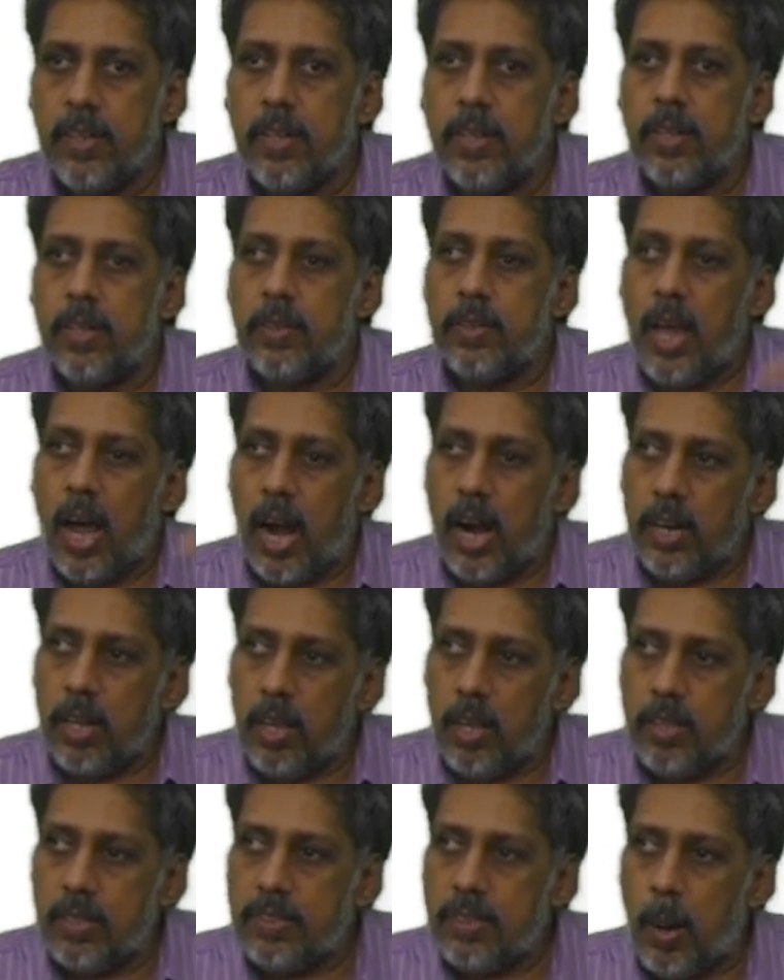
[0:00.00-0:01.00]
that
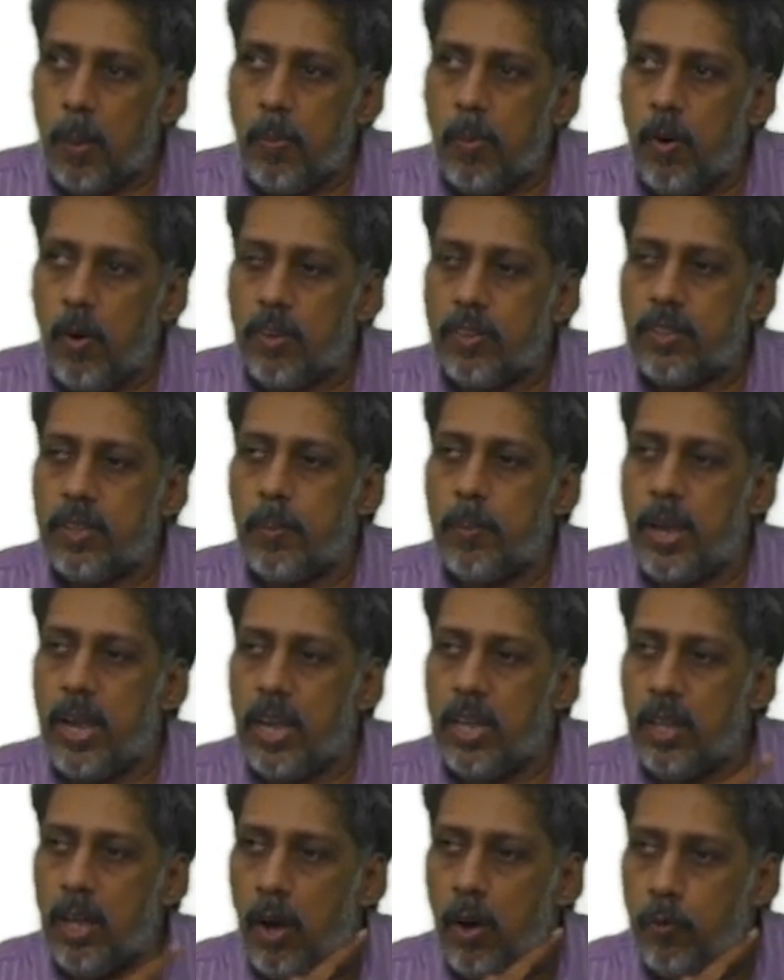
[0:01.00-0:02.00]
is supposed to
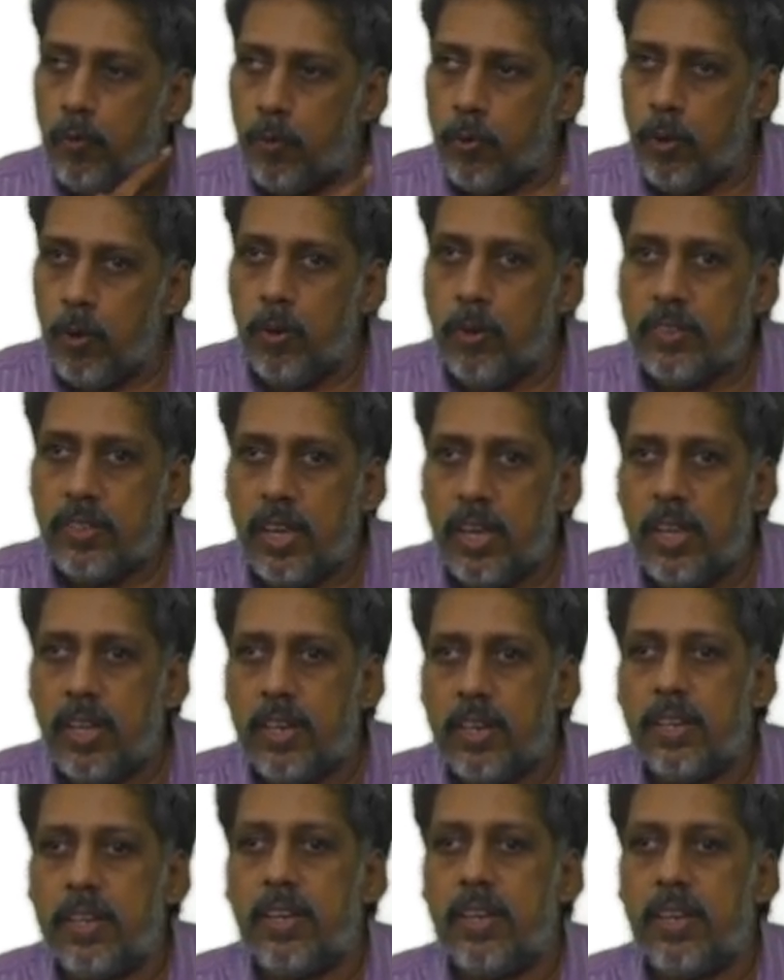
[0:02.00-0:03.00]
be the
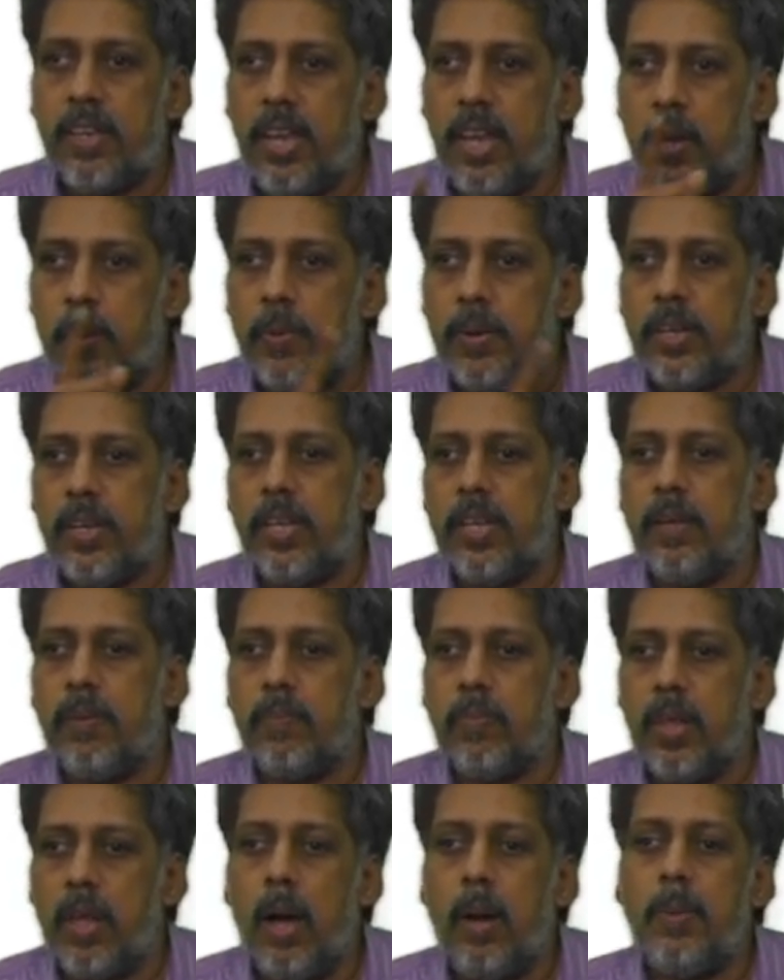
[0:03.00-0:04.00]
future equity.
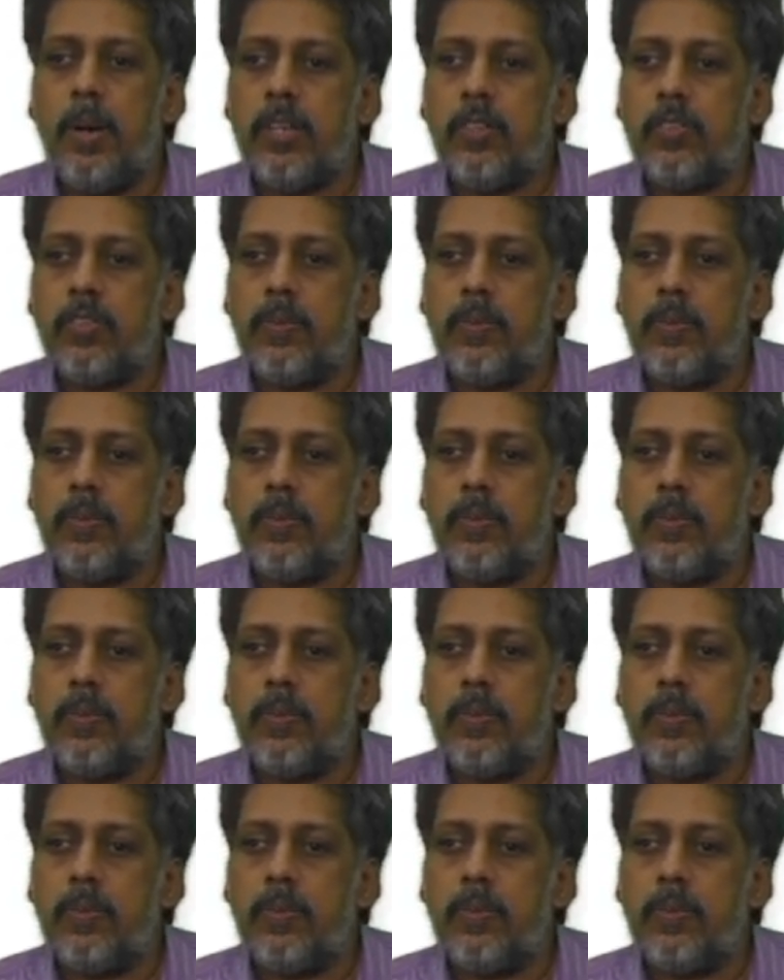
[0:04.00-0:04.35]
How much?